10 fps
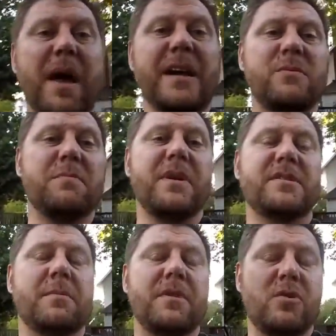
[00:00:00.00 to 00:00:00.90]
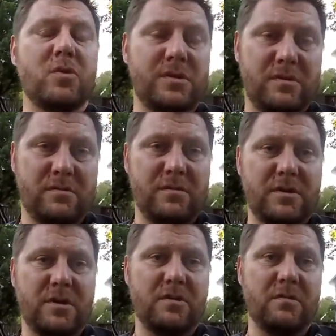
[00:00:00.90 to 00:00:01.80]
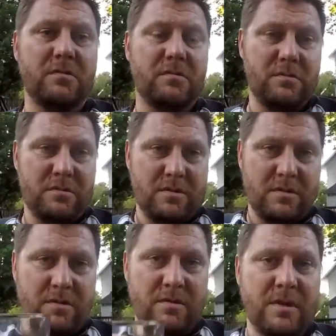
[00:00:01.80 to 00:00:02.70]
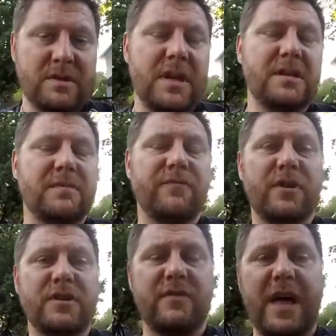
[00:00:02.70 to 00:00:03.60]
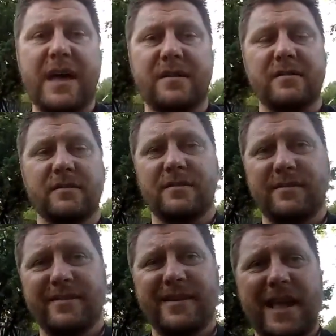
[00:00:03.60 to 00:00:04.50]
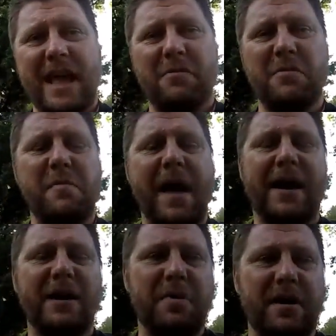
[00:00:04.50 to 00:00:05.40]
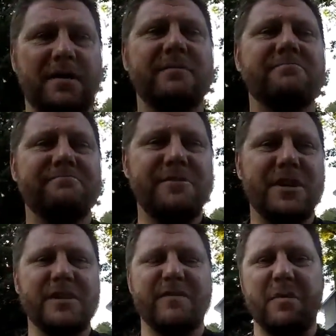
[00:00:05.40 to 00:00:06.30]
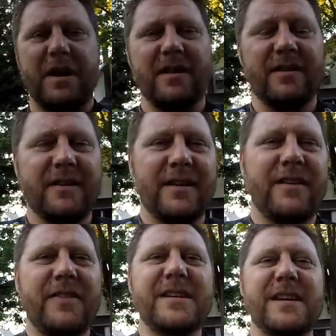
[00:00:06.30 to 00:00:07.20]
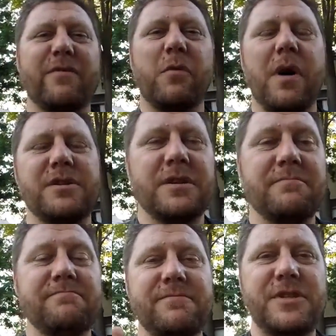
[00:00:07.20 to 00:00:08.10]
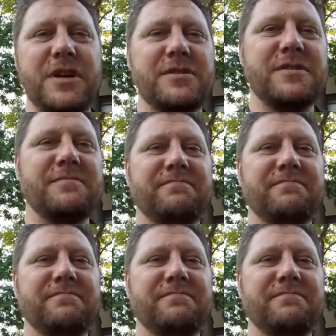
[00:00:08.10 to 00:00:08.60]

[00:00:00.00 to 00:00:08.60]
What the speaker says: Becks, we picked some of those. So let's hit some footage of that. We'll be back in a bit. Cheers, everybody. Thanks again for watching. Cheers.